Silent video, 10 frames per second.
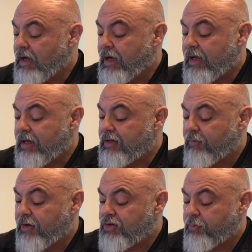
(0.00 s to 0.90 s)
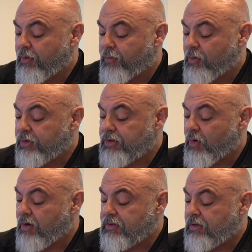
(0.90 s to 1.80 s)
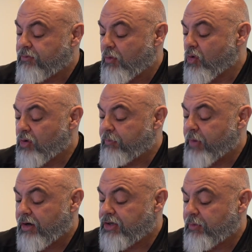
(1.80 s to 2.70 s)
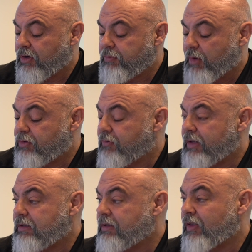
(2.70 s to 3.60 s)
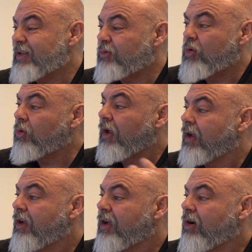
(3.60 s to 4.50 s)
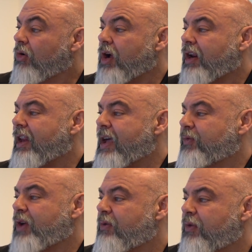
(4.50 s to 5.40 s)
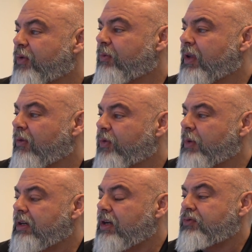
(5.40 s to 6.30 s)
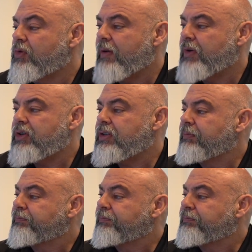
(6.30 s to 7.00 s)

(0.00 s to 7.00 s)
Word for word: uh, individual performance quotas, reward and punishment as motivators. And these are all, all kind of left over from the, from the Industrial Revolution.